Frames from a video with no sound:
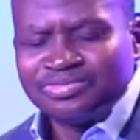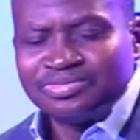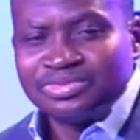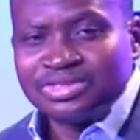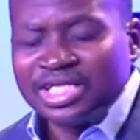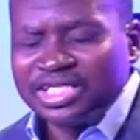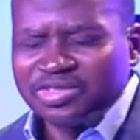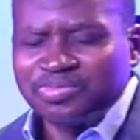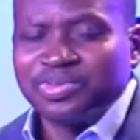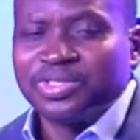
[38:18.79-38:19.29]

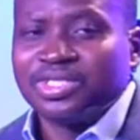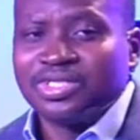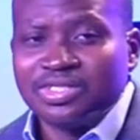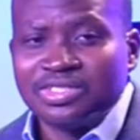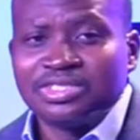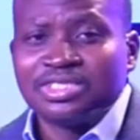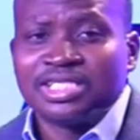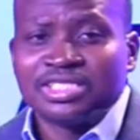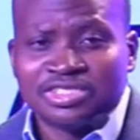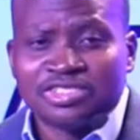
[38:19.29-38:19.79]
That's
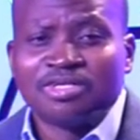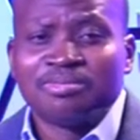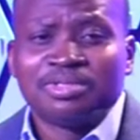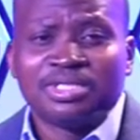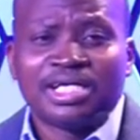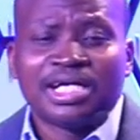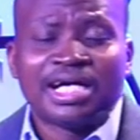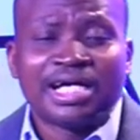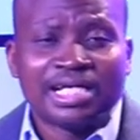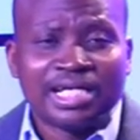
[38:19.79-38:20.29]
because there's some
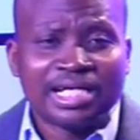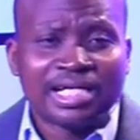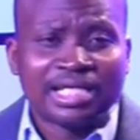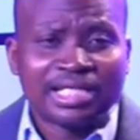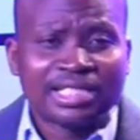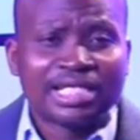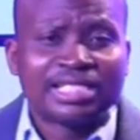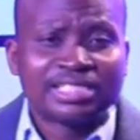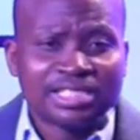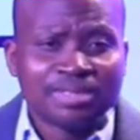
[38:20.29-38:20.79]
guy
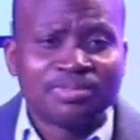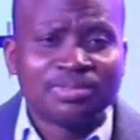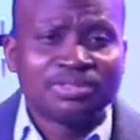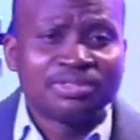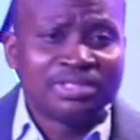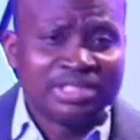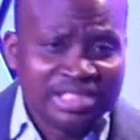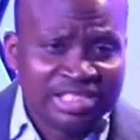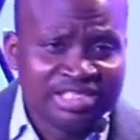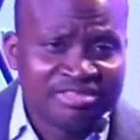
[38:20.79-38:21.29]
that's able
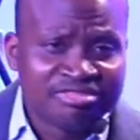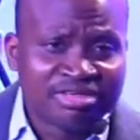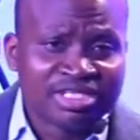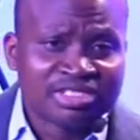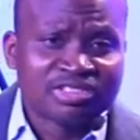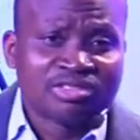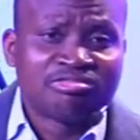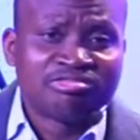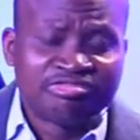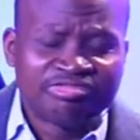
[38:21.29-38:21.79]
to deliver
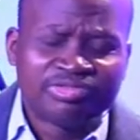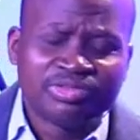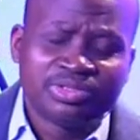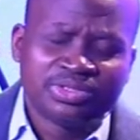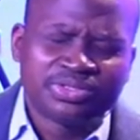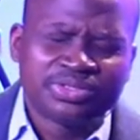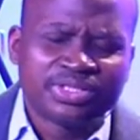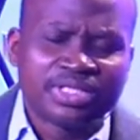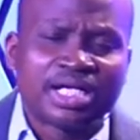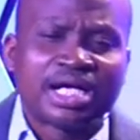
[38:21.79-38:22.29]
some food
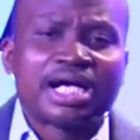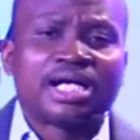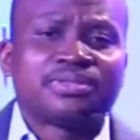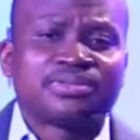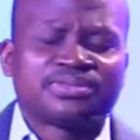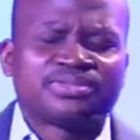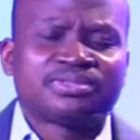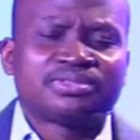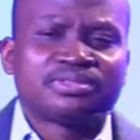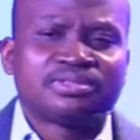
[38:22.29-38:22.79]
to your
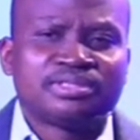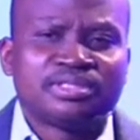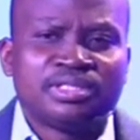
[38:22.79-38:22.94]
house.